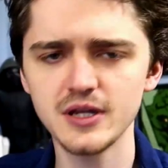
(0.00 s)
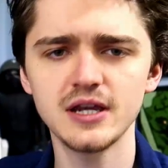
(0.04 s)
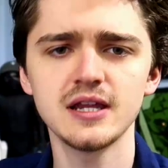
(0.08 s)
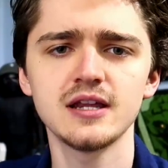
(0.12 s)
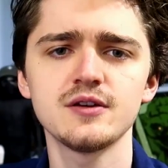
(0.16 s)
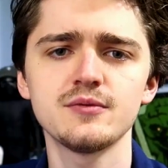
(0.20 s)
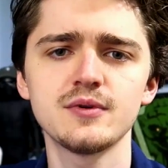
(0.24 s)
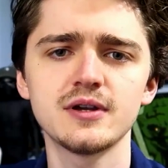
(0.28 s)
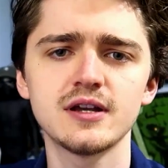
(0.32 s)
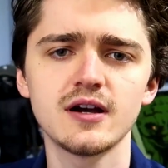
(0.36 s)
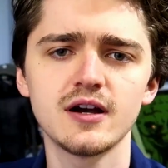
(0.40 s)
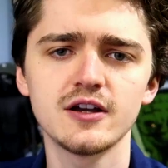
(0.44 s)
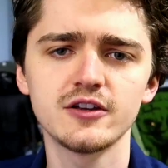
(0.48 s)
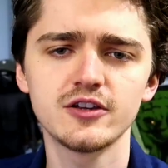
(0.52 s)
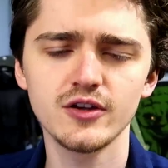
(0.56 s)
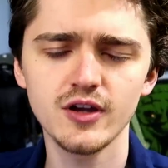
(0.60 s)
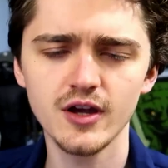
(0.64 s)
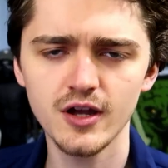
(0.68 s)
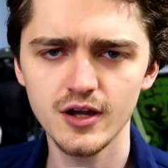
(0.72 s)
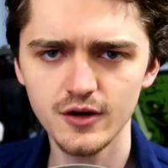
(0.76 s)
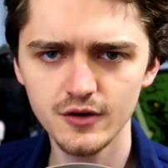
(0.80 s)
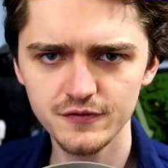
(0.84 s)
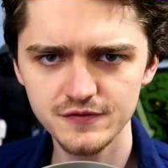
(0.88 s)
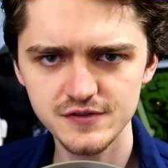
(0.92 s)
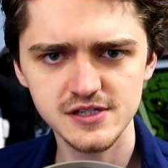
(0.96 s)
But anyway, guys,
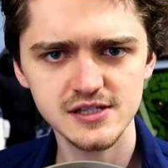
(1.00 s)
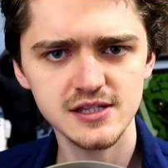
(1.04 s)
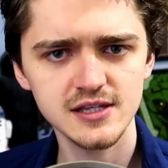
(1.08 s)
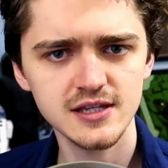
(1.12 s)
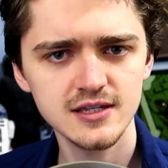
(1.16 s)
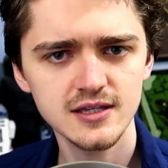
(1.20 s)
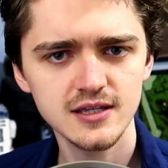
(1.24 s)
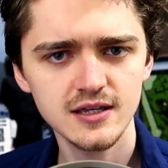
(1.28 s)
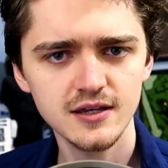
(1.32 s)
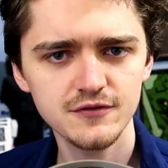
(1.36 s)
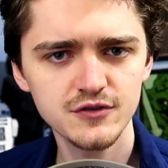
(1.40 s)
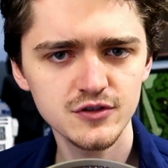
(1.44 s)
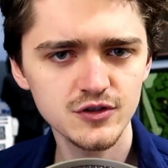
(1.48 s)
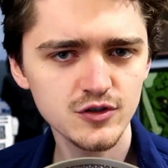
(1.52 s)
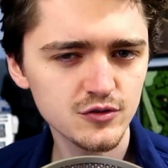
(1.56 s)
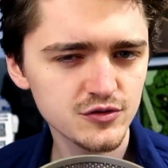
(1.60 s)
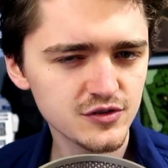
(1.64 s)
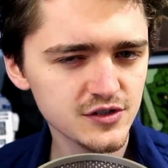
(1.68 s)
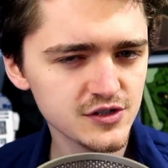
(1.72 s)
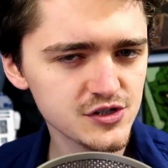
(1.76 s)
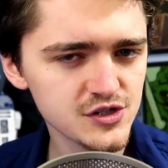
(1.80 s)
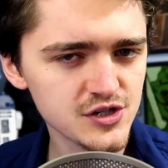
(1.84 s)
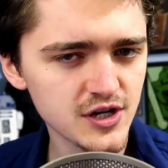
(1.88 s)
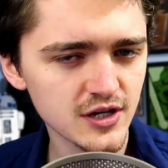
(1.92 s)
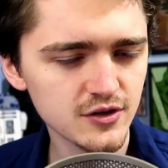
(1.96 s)
uh, obviously, if you're new to
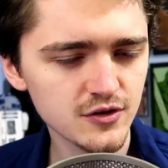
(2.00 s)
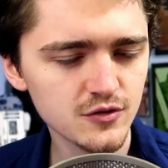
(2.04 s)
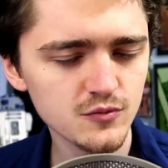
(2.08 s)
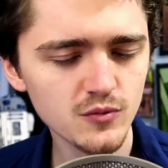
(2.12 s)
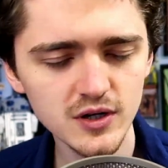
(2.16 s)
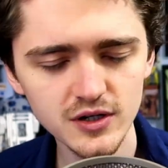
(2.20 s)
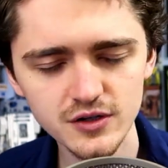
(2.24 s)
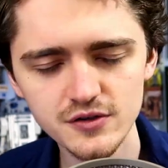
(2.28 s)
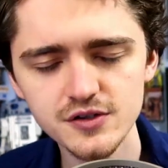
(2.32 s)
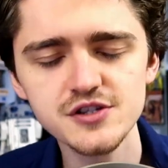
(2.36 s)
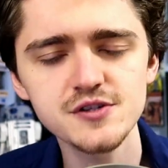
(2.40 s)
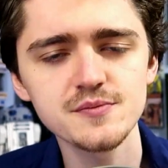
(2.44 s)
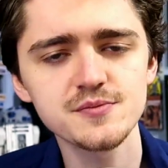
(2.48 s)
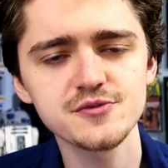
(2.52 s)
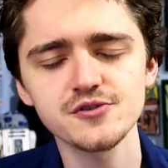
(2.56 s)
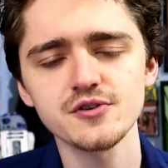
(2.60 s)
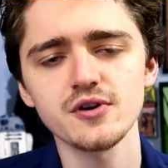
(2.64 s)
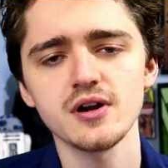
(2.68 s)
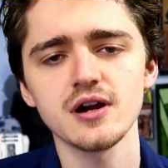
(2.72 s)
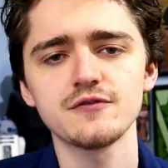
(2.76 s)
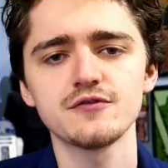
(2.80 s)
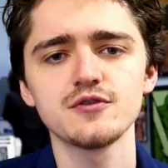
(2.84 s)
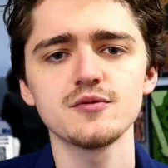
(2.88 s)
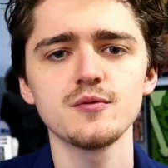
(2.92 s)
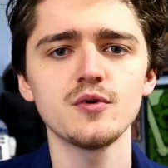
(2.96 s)
this channel, why not
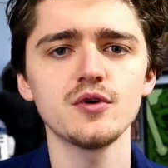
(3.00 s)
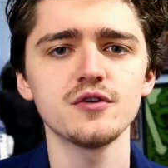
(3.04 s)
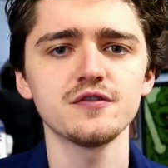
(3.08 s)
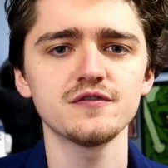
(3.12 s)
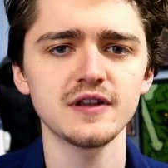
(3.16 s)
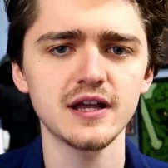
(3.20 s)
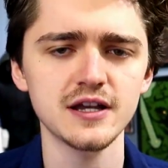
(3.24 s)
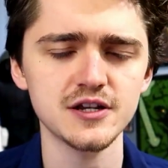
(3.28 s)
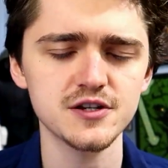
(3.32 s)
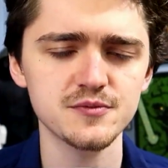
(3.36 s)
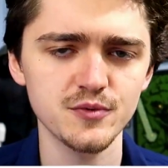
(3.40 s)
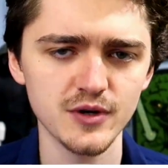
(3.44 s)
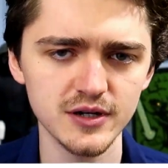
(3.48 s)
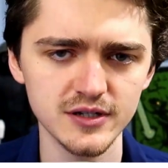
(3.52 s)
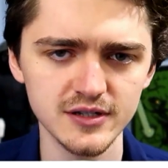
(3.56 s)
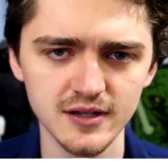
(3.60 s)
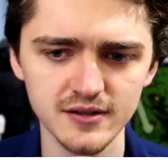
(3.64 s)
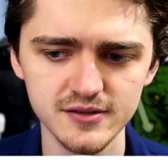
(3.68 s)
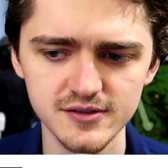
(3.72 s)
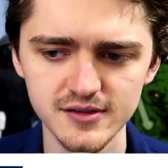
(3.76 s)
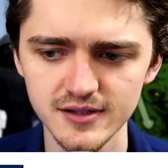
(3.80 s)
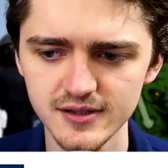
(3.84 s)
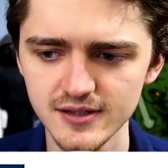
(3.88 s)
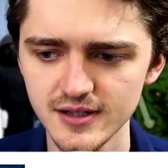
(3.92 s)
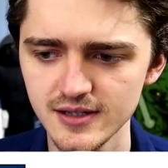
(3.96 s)
subscribe for more Flash
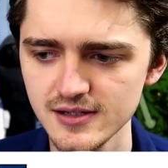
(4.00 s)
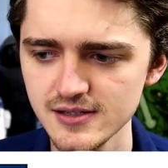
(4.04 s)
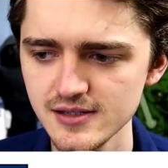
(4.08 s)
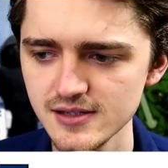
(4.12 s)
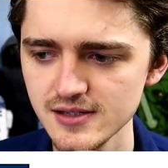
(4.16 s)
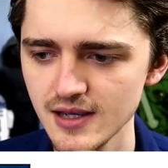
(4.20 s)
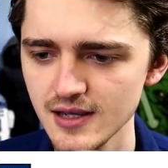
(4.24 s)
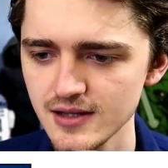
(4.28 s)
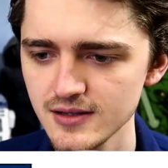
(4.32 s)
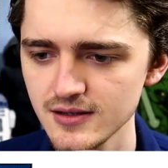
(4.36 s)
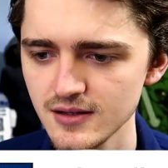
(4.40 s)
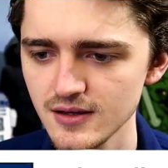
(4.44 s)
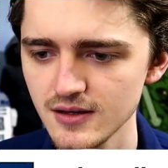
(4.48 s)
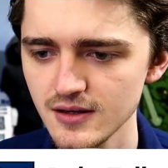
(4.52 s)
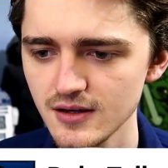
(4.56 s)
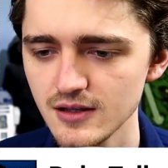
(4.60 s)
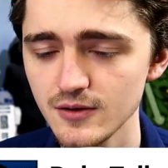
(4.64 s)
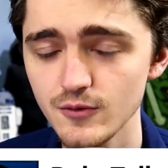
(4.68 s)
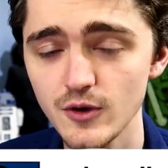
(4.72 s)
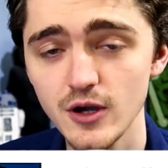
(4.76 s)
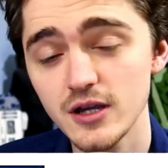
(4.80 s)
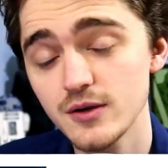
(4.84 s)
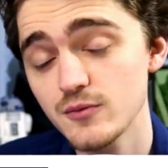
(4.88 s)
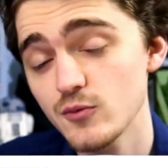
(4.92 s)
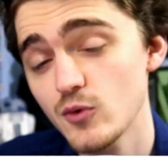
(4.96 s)
breakdowns like this? And uh,
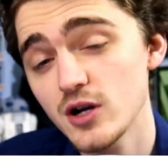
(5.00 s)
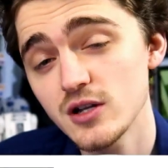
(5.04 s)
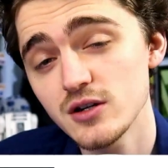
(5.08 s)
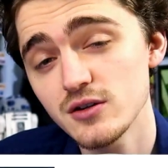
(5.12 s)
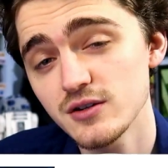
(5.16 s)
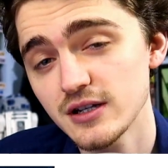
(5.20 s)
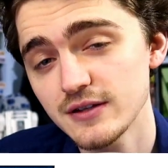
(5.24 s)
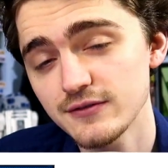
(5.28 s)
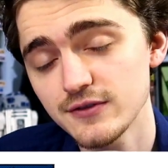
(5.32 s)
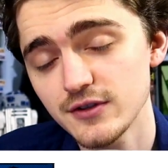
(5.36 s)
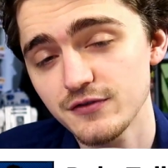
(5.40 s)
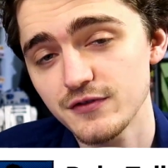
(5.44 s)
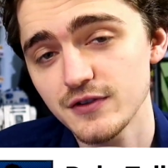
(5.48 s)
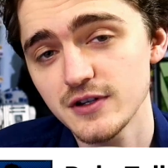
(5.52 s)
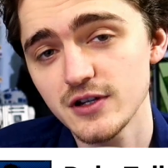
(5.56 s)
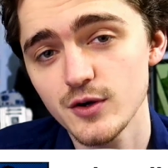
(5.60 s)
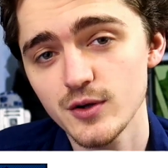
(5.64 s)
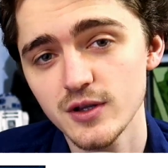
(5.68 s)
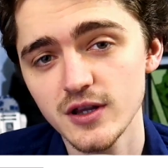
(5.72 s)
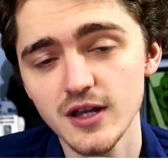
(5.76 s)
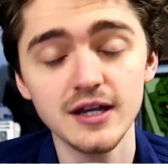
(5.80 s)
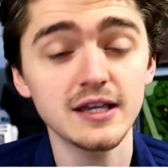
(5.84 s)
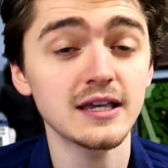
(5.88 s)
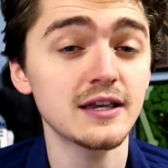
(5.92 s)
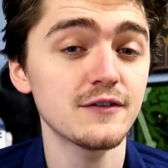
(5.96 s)
why not give this video
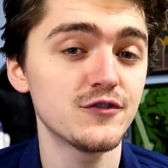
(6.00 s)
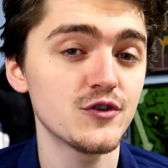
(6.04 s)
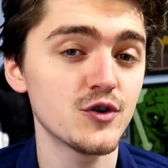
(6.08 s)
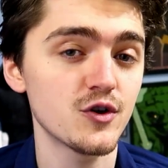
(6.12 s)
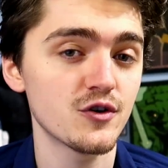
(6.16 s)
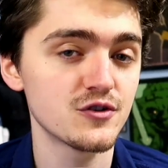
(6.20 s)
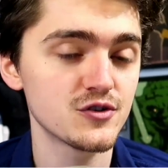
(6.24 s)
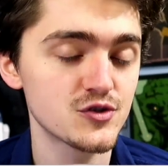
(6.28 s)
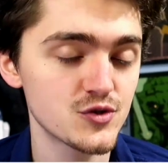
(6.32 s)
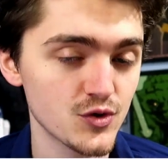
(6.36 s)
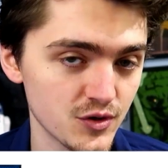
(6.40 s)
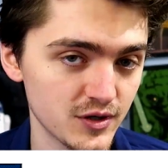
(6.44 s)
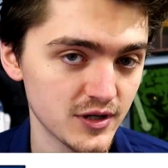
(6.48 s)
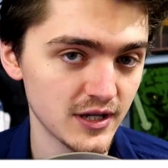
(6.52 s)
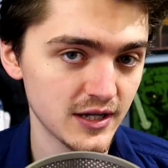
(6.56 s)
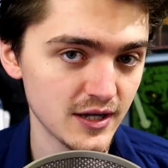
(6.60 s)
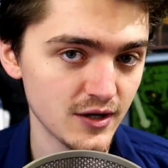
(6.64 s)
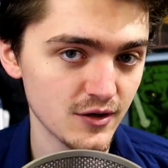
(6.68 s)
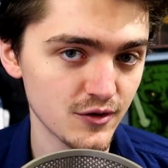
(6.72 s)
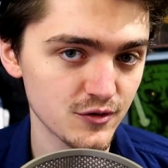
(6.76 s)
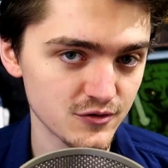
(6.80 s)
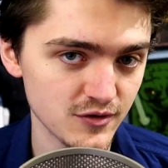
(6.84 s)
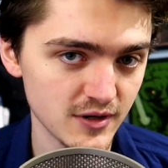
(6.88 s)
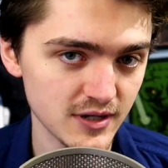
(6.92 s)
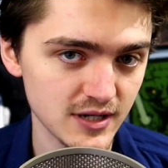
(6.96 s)
a like if you're enjoying it
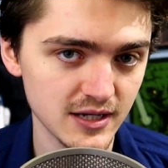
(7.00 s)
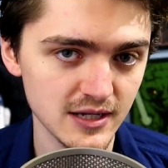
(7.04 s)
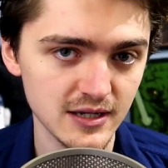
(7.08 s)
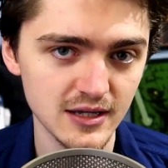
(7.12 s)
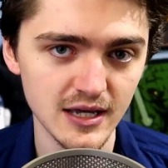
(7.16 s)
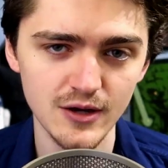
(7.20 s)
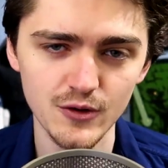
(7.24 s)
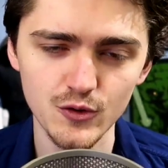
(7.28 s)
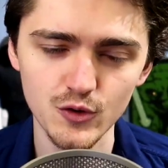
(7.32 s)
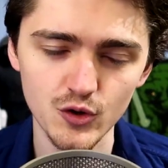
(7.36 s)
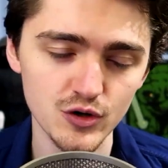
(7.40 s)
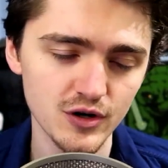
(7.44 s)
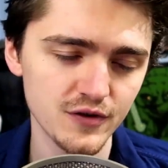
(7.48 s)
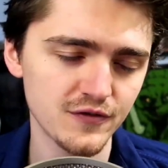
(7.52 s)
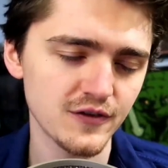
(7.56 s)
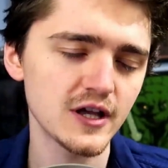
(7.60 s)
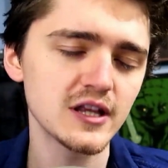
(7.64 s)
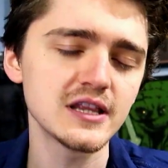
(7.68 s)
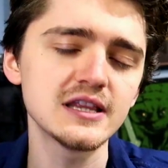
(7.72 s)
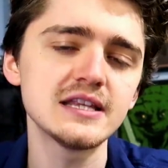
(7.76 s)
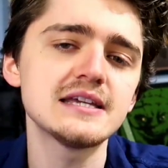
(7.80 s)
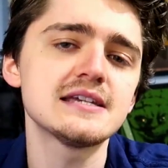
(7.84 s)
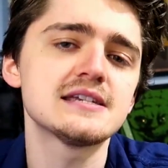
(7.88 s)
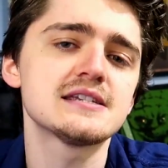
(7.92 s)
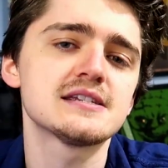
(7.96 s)
already, uh, or if at
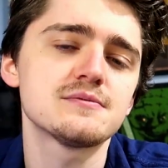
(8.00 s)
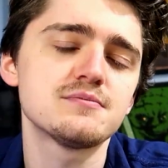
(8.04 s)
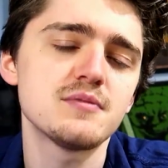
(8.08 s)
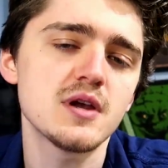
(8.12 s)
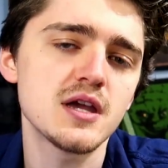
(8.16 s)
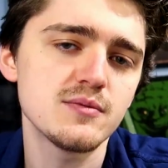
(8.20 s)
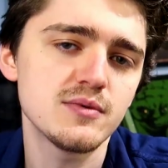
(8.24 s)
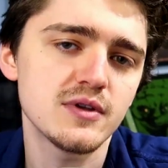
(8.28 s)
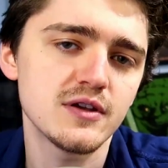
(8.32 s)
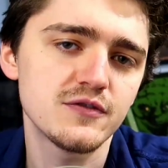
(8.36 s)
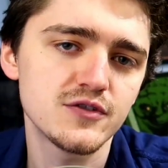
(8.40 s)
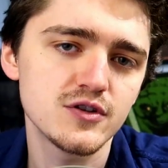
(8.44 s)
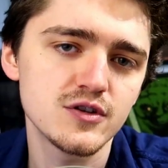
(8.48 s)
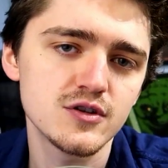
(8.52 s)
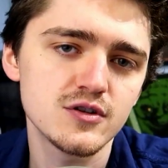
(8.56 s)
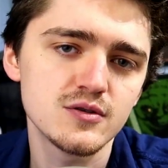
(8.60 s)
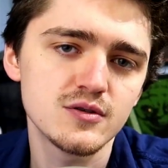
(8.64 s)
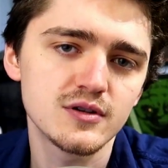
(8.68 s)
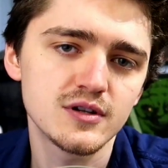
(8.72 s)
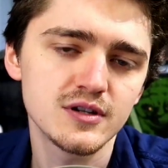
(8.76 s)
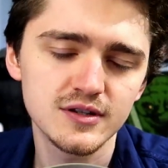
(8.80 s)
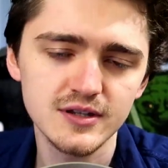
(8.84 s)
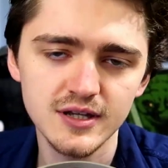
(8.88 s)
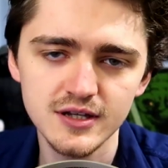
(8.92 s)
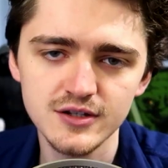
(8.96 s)
least maybe if you
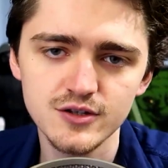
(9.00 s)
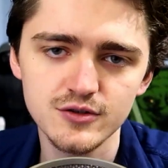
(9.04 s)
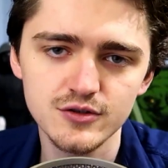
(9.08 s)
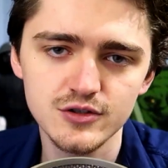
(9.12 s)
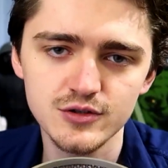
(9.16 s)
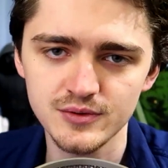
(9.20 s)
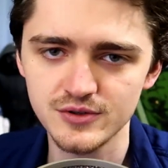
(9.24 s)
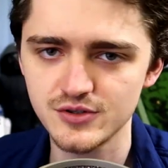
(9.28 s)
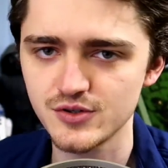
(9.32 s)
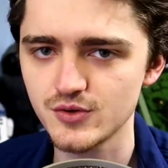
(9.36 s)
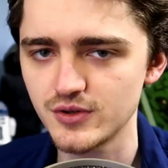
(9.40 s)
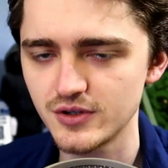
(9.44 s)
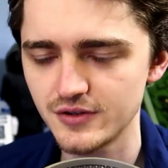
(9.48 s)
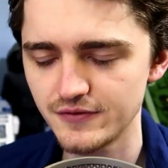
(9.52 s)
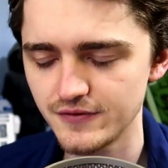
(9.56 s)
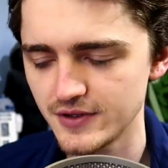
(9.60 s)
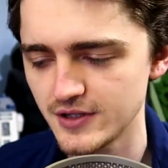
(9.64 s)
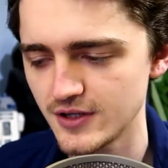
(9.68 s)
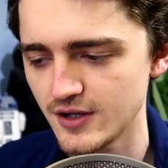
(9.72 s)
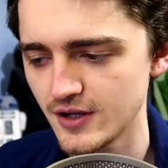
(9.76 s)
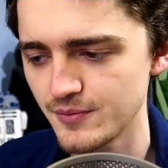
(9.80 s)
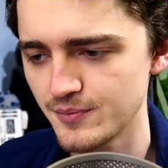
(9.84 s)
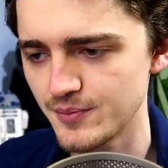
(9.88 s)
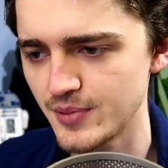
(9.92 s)
continue to enjoy the video.